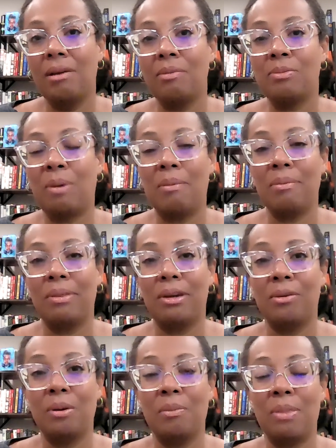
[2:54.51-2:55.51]
It was probably
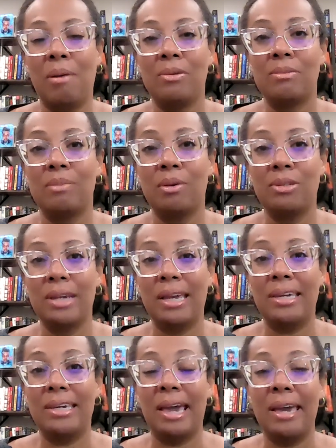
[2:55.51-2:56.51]
the group that was most
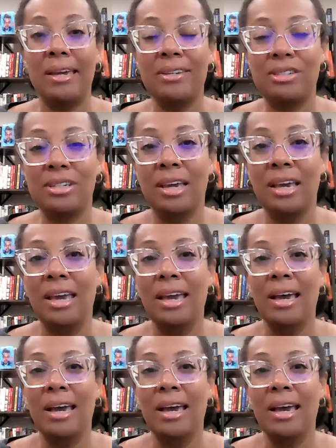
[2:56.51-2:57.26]
engaged